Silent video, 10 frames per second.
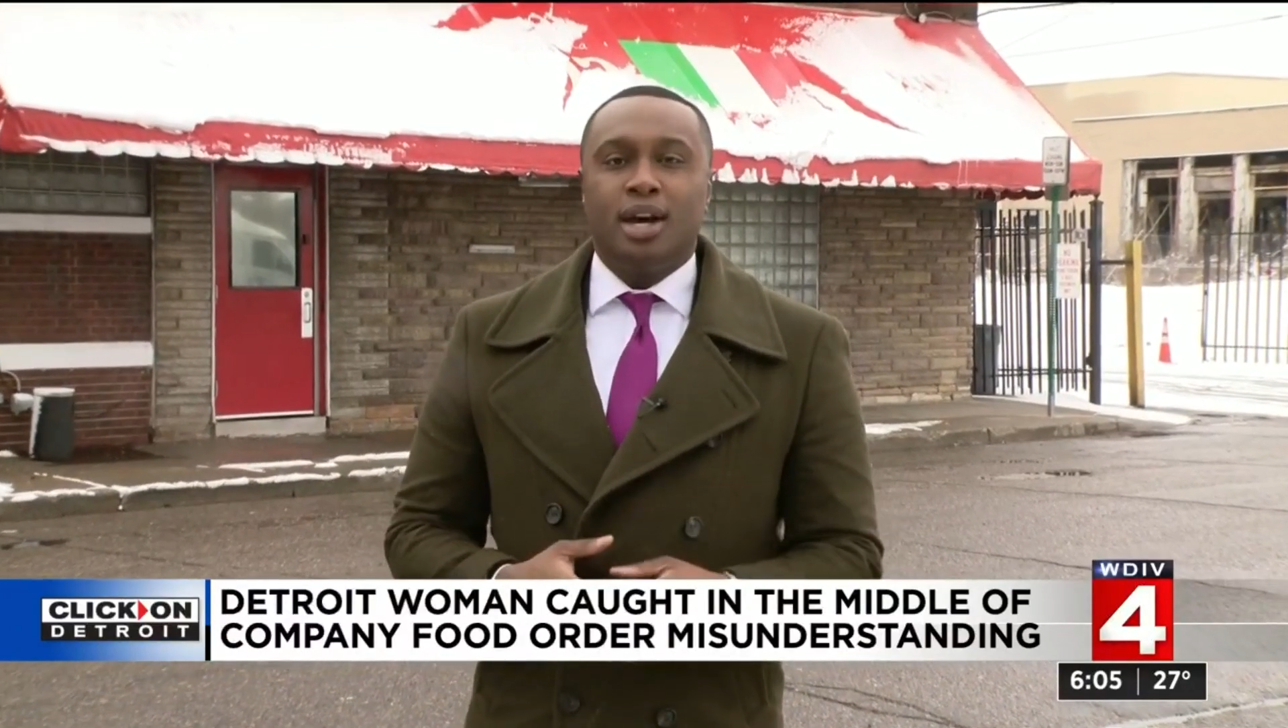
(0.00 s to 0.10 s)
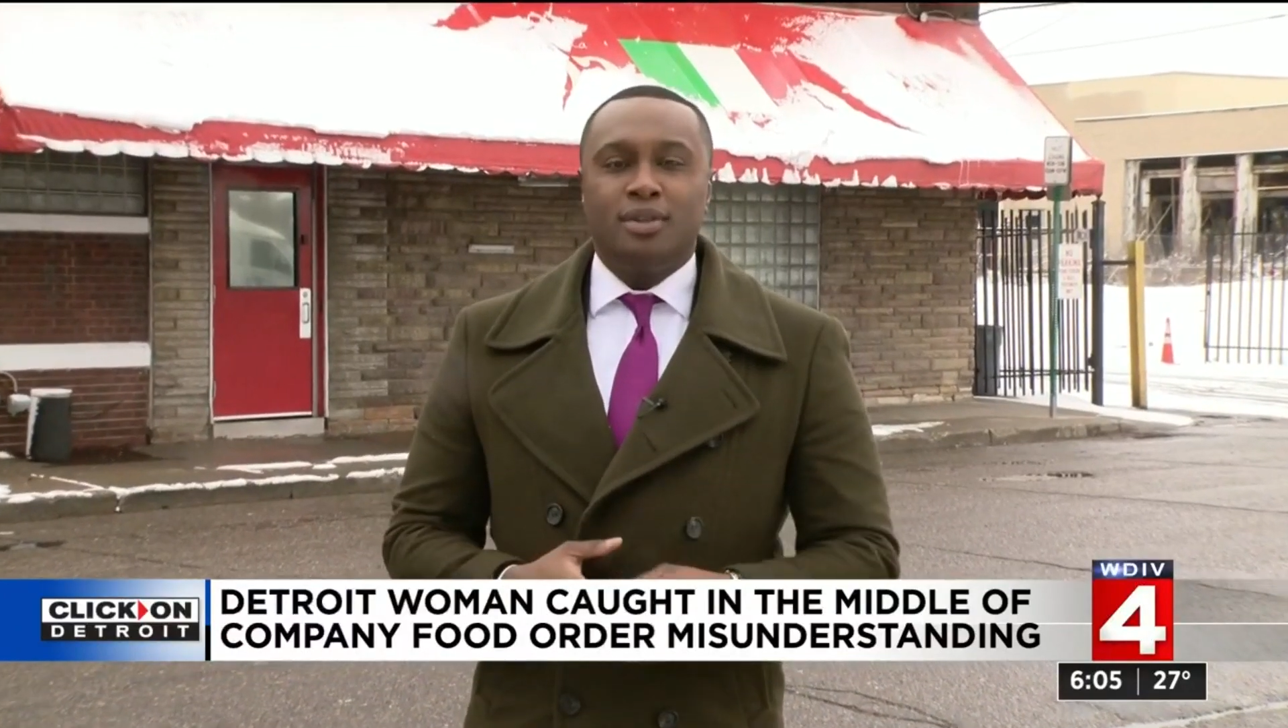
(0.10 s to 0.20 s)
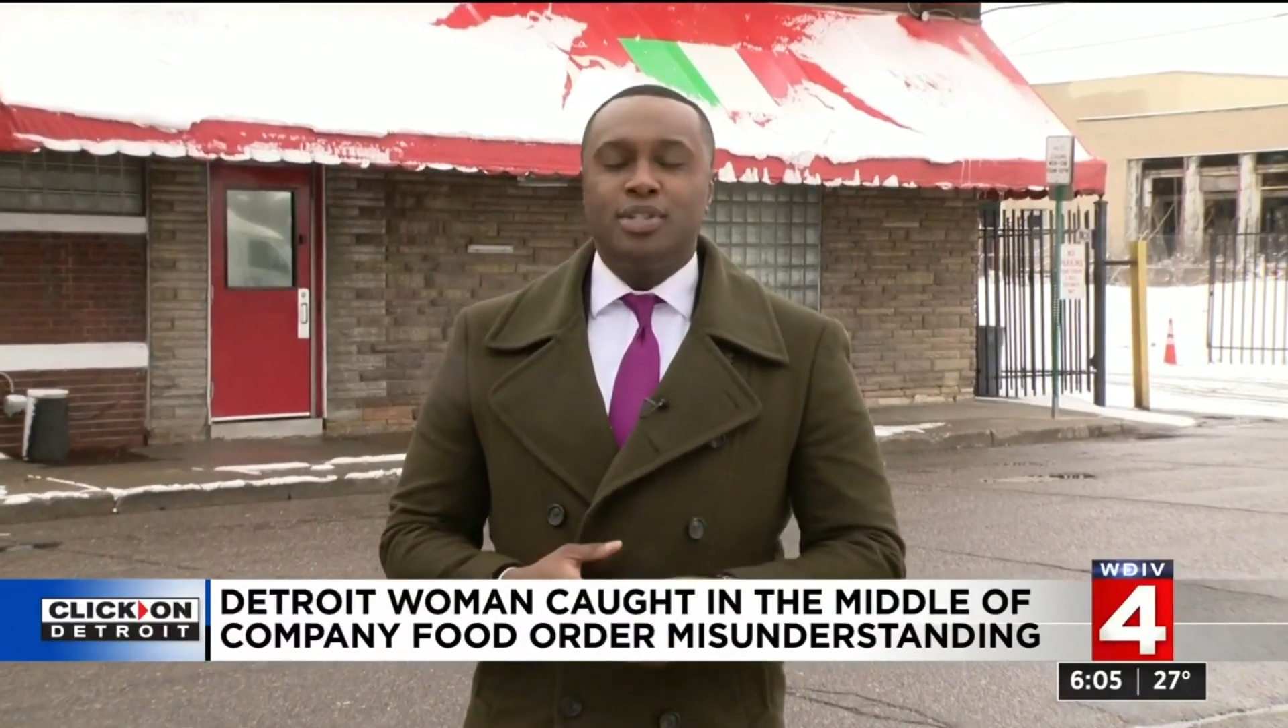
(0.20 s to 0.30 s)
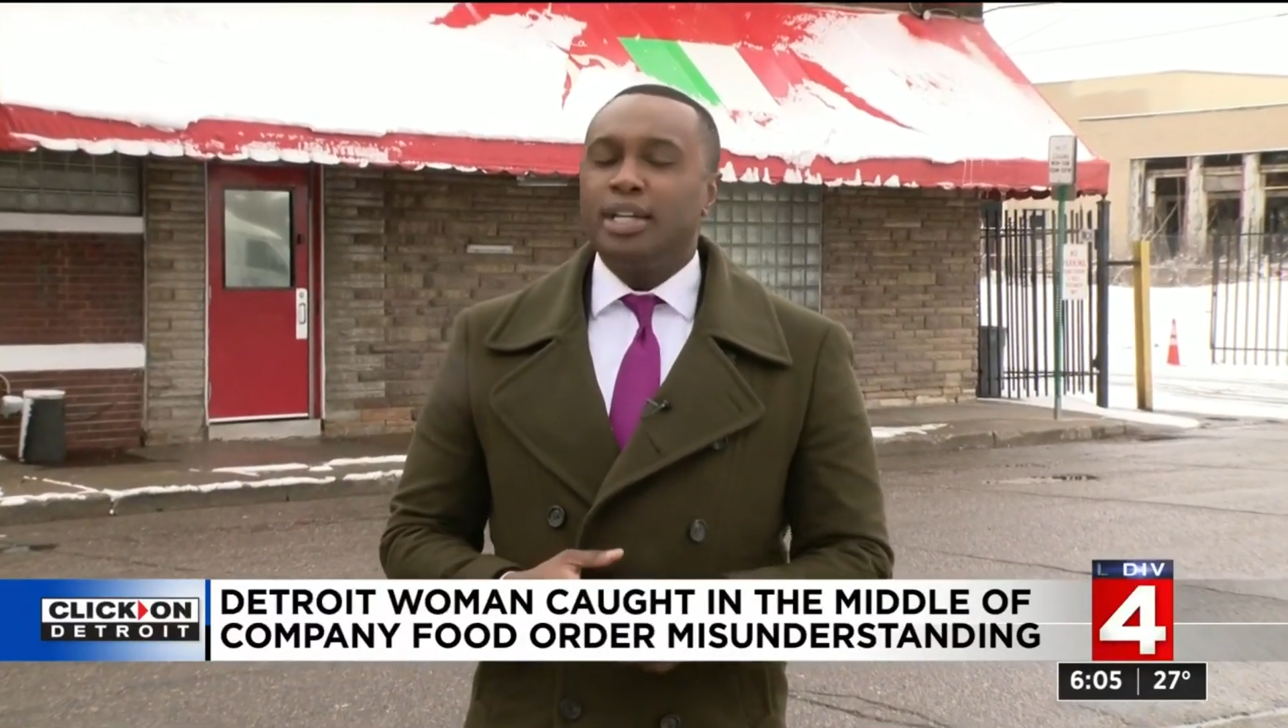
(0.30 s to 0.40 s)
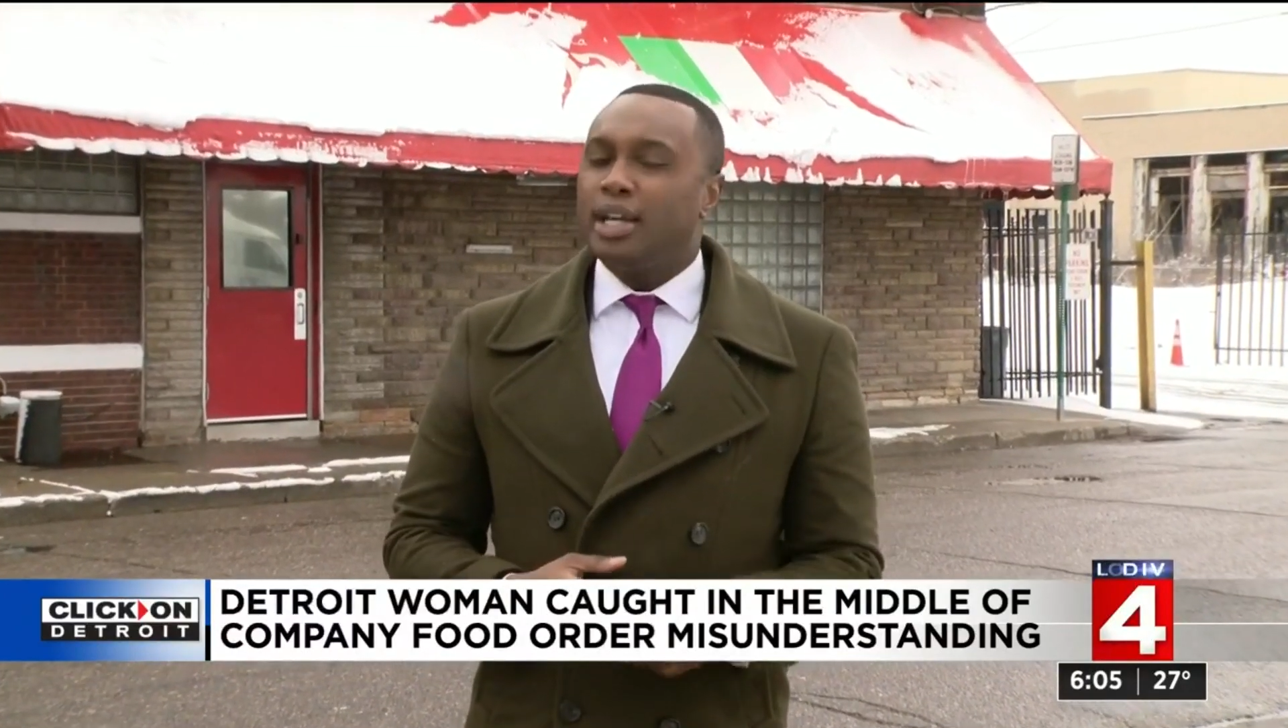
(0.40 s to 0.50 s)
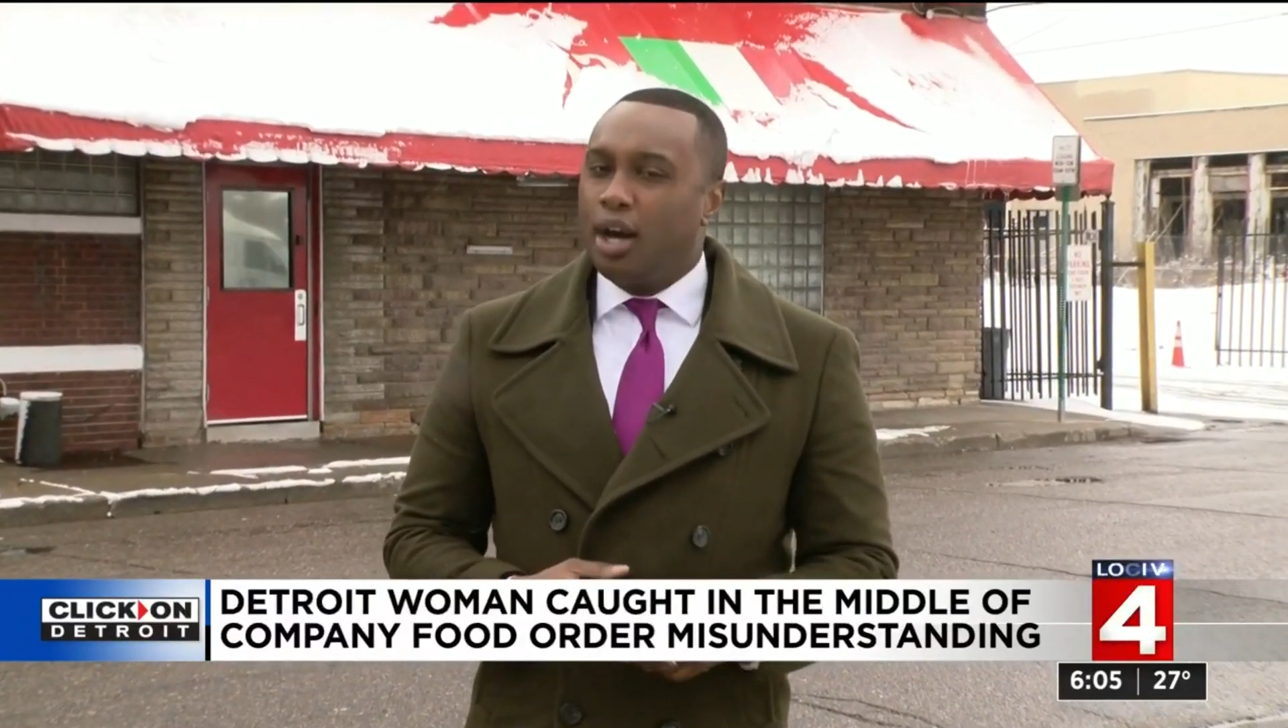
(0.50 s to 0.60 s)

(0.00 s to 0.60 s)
of stealing